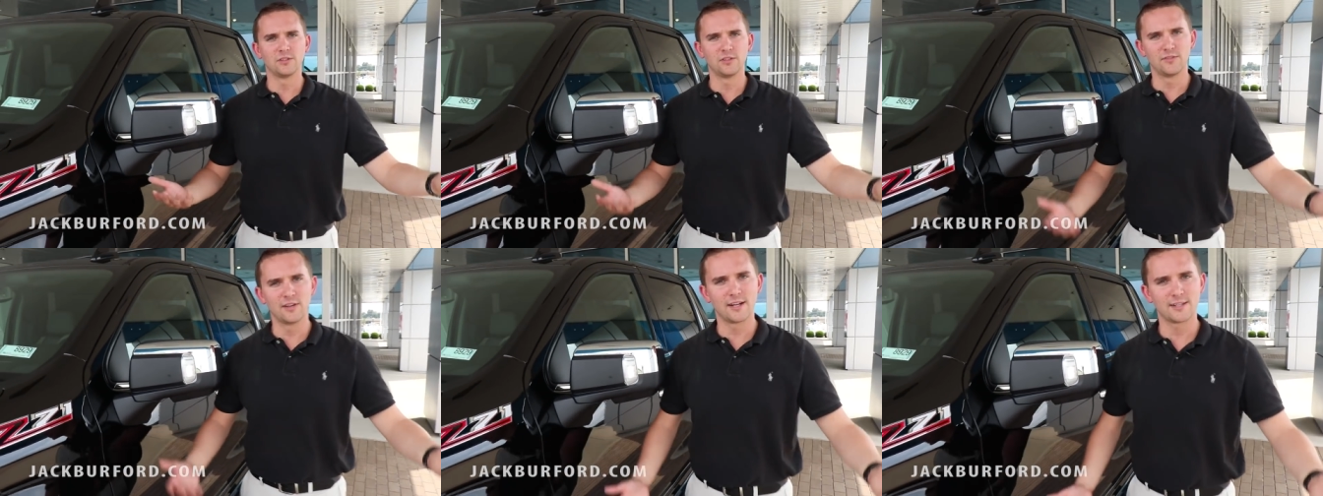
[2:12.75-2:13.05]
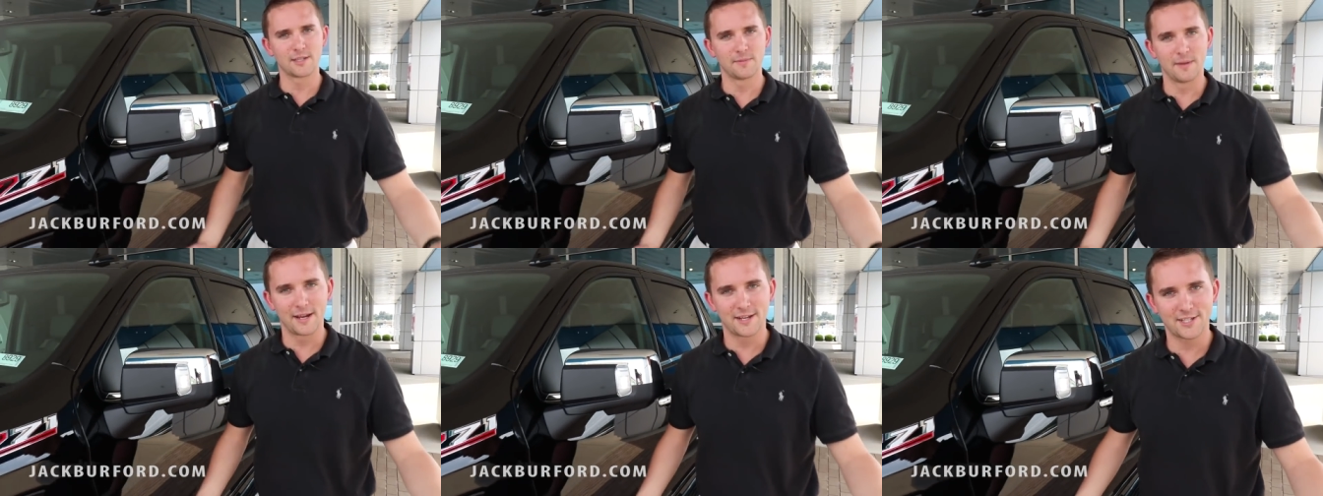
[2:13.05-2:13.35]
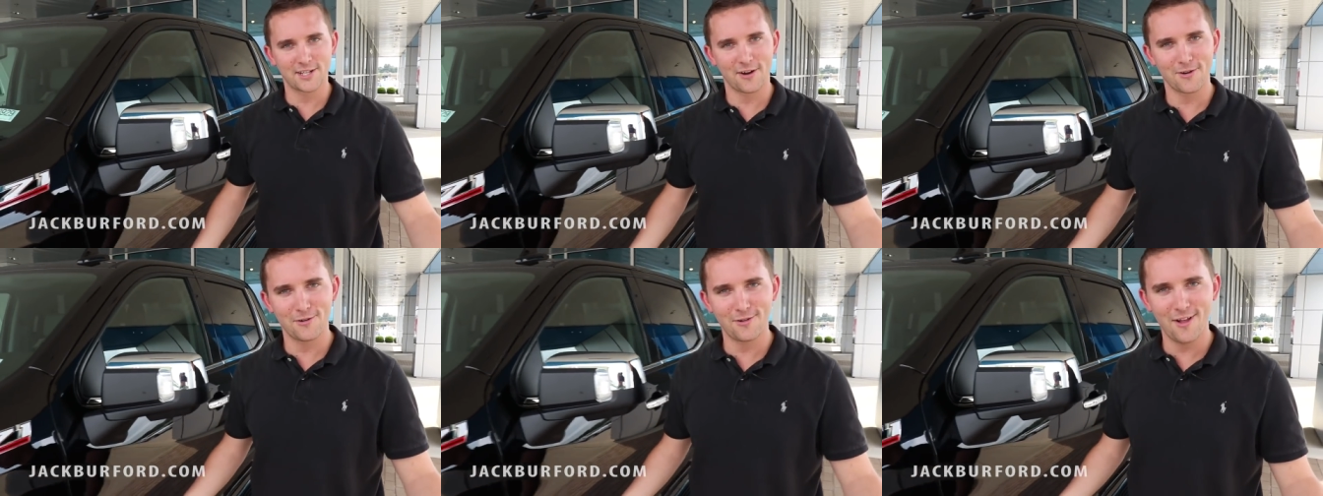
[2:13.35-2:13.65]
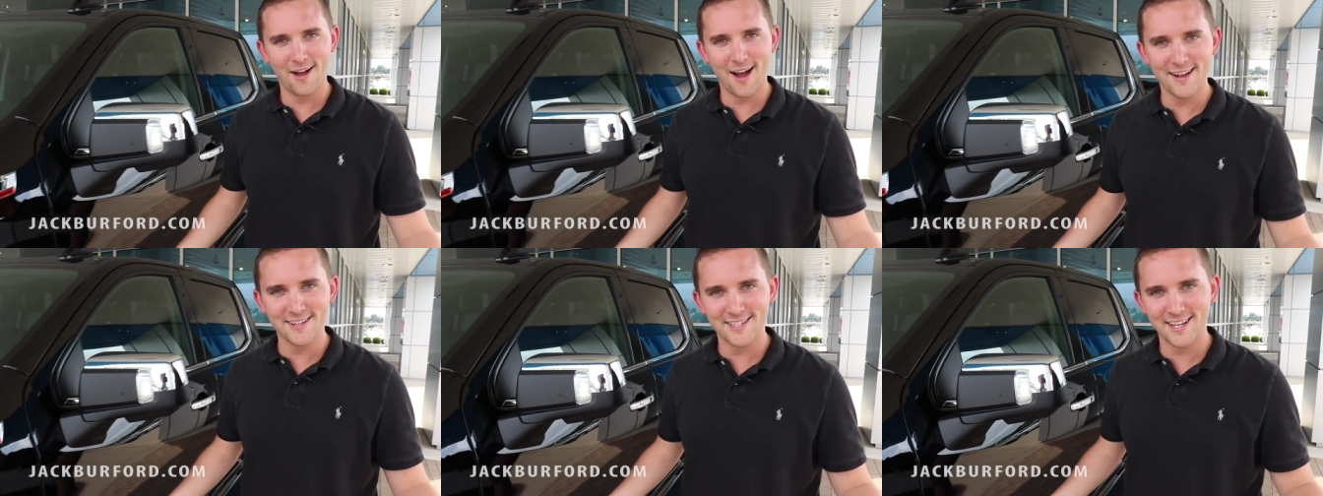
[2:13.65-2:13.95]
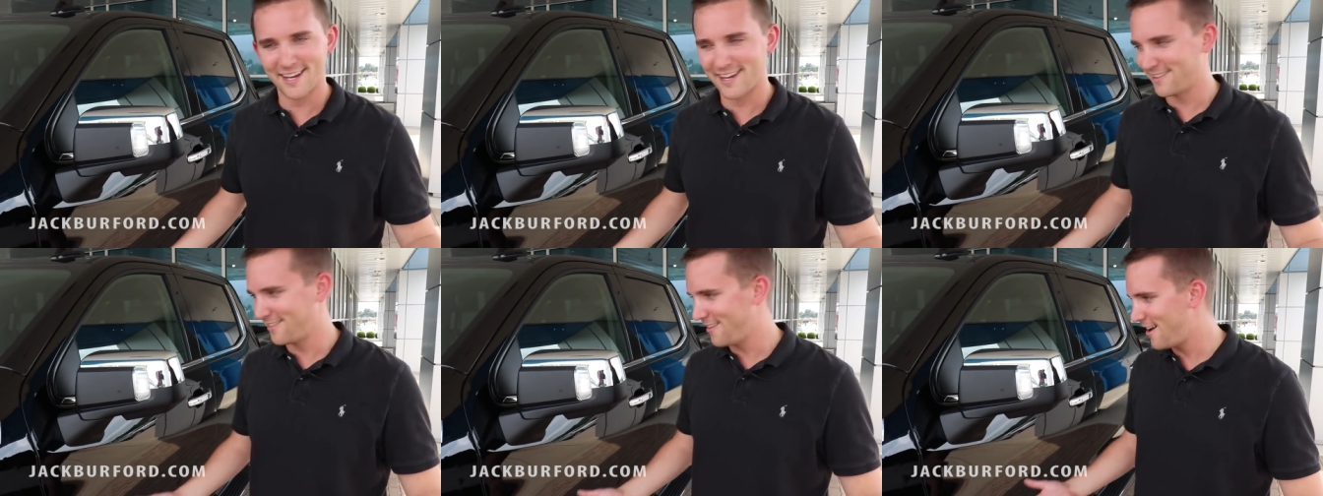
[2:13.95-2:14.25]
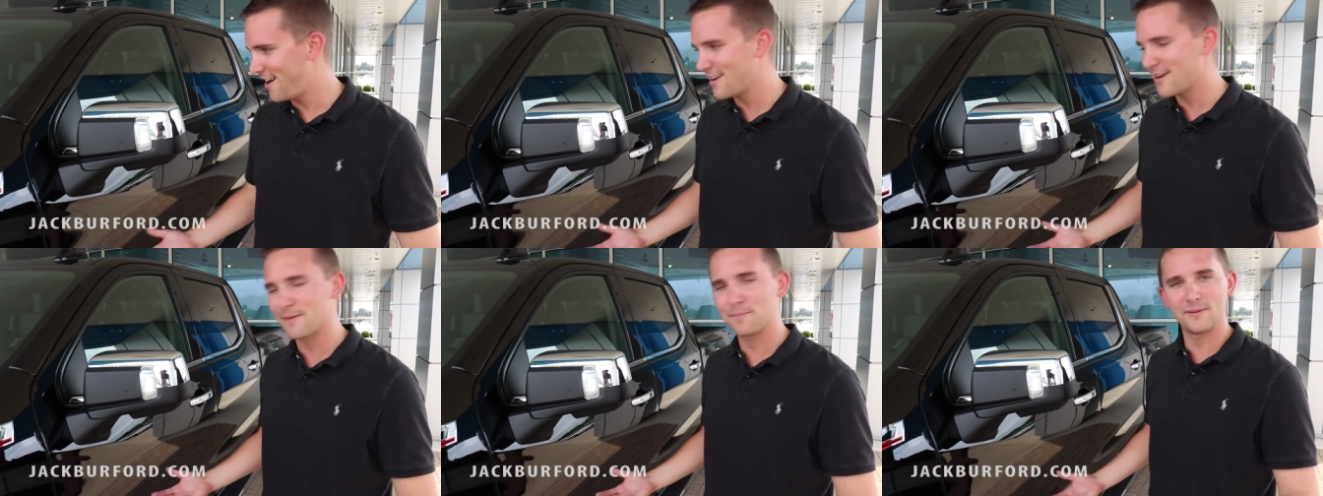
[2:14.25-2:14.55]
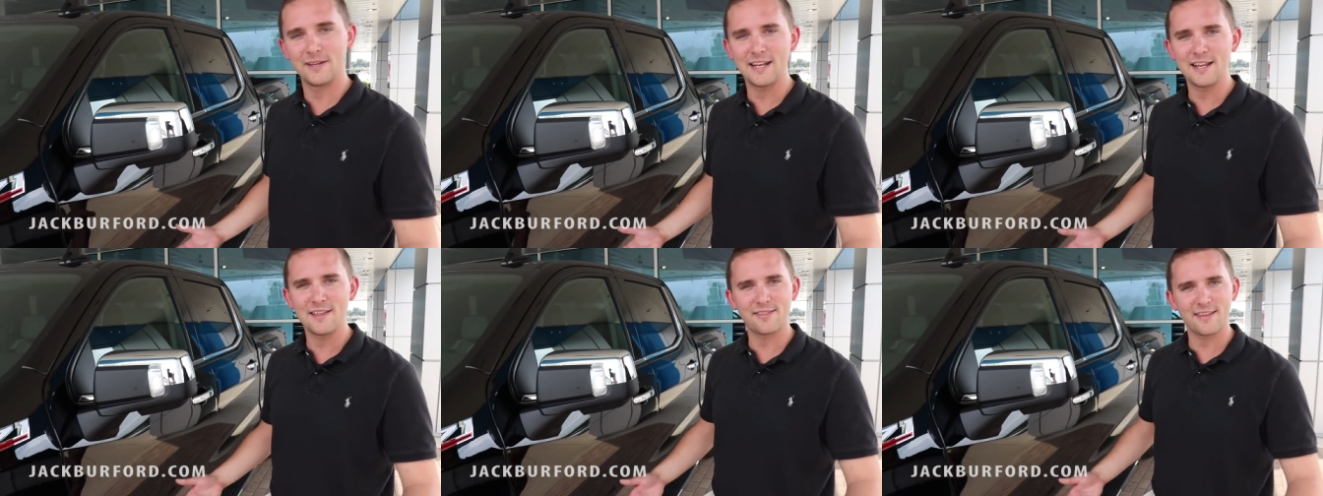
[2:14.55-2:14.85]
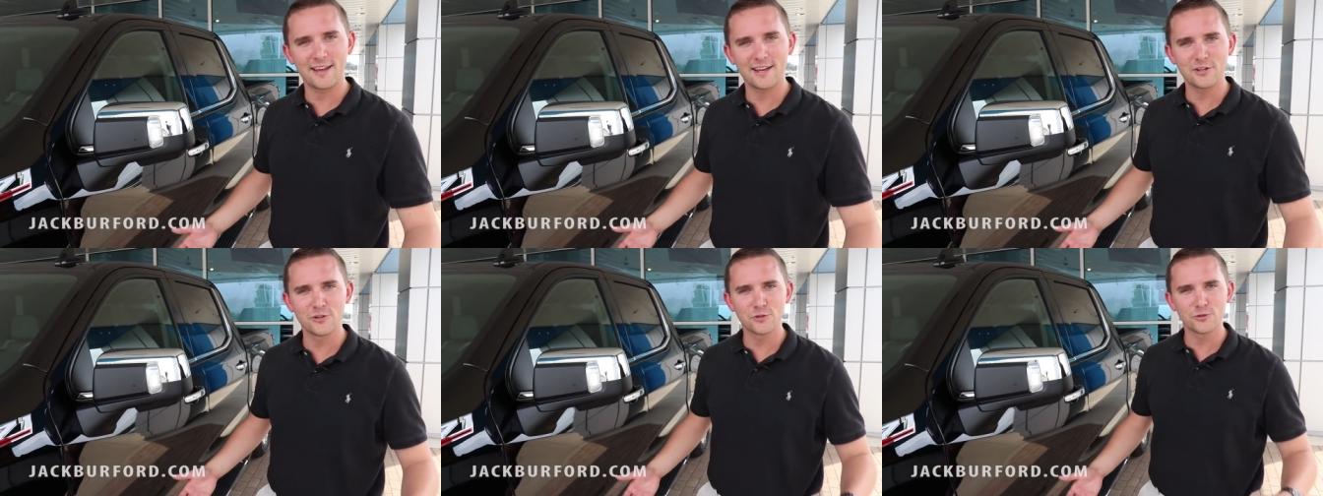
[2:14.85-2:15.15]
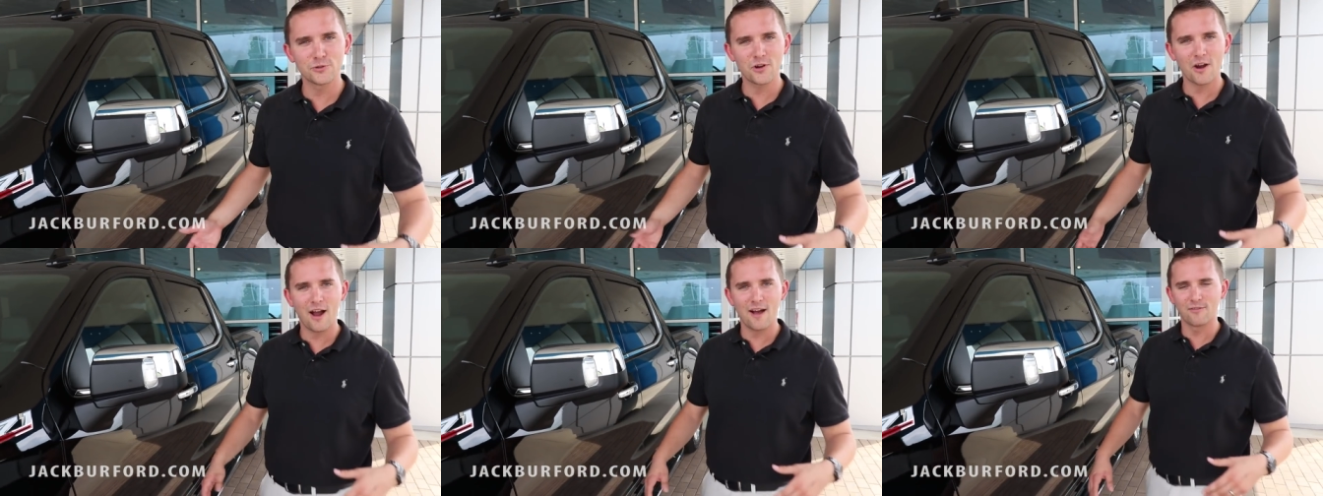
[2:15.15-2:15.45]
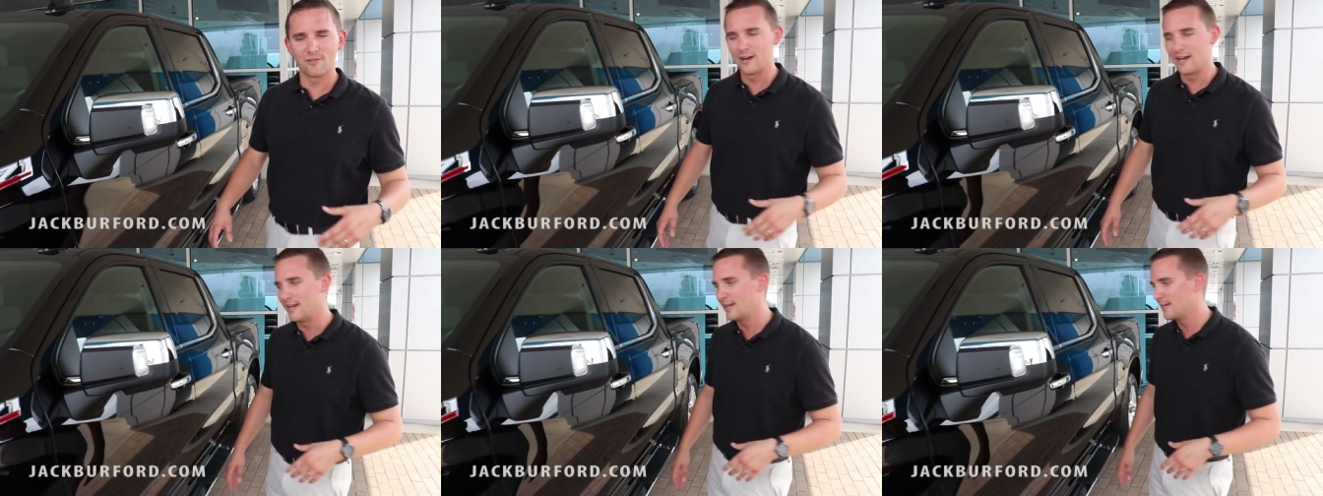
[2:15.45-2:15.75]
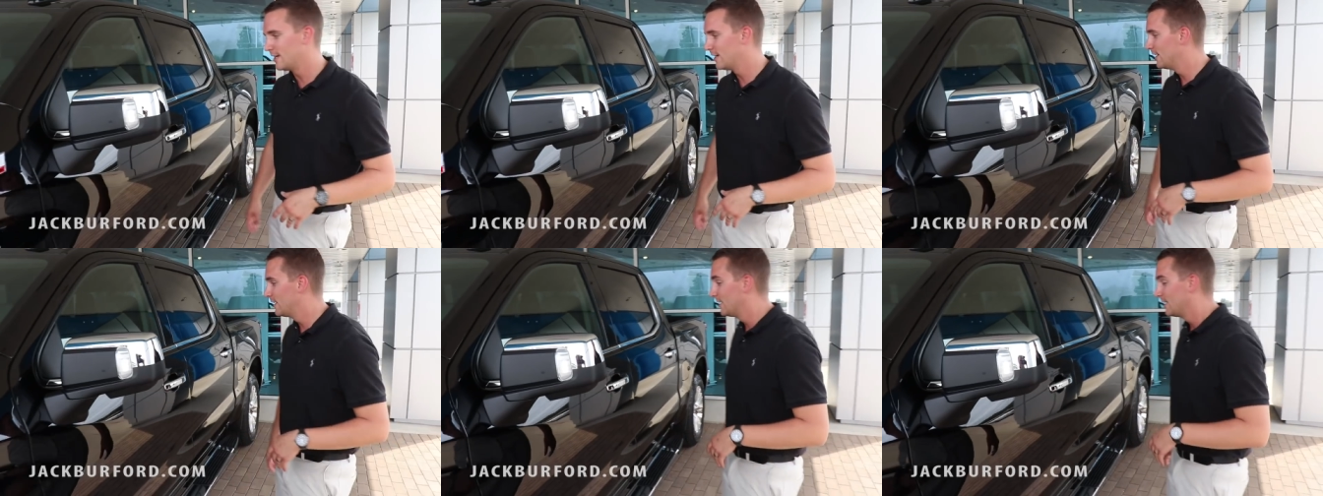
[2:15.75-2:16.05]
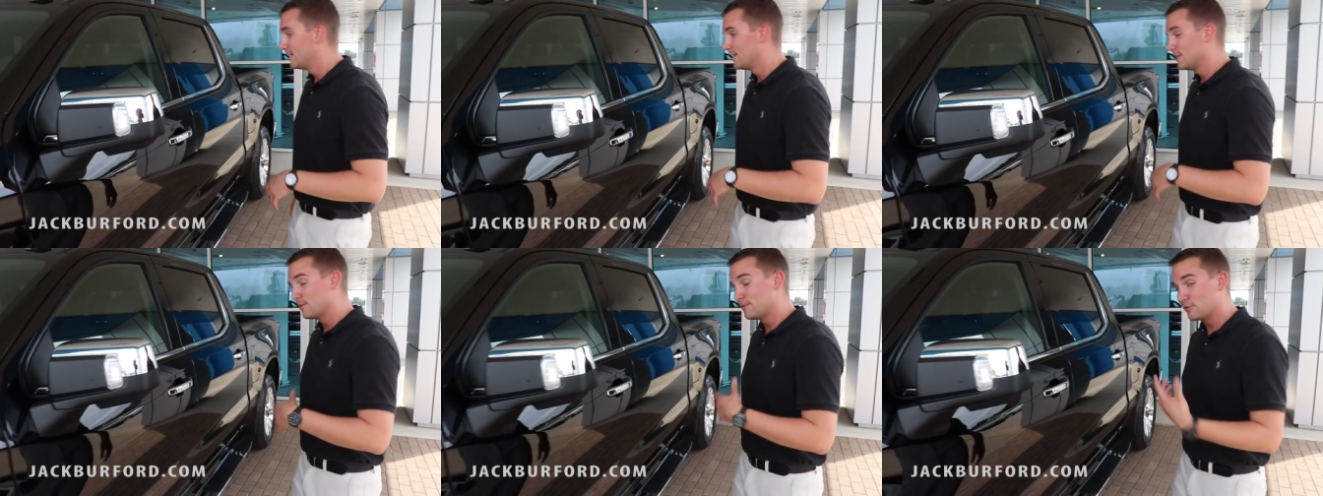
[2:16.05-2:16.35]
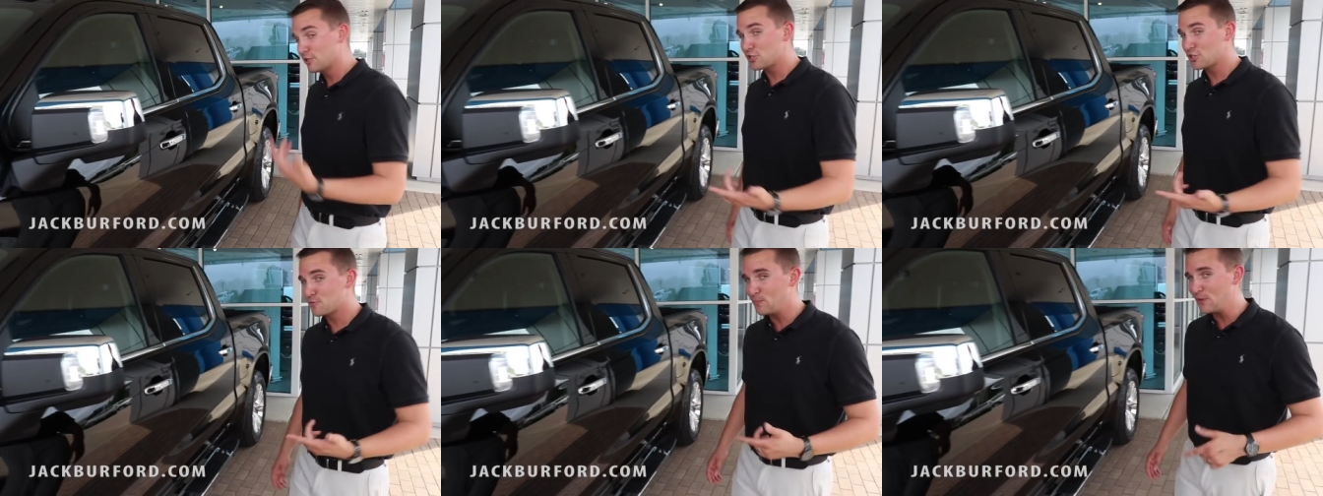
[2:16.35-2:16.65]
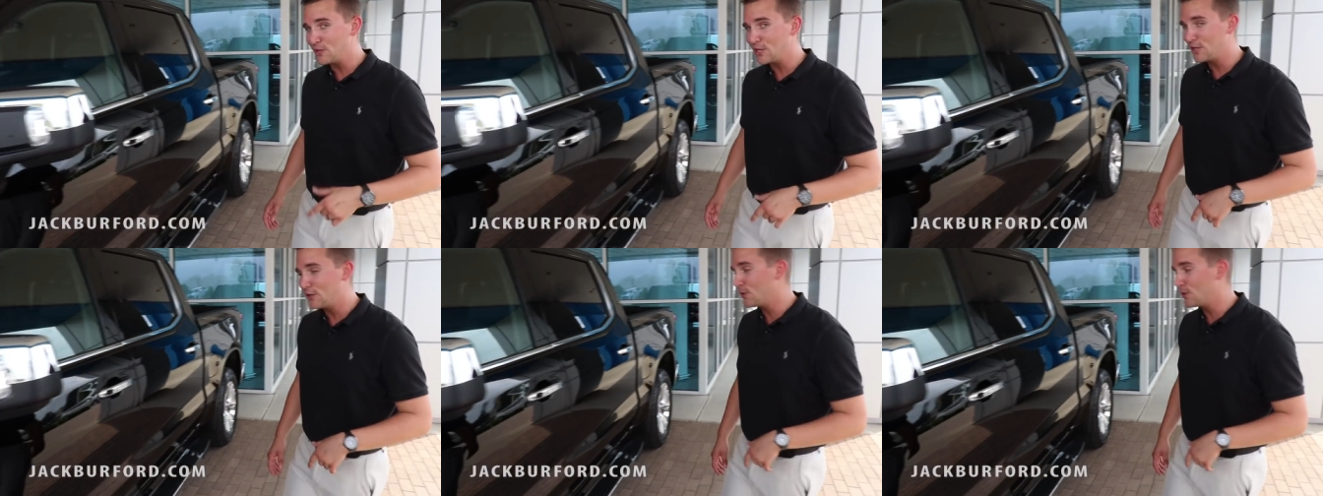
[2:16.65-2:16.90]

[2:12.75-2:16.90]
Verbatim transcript: You've got some external lights that can light up anything in your driveway, which is pretty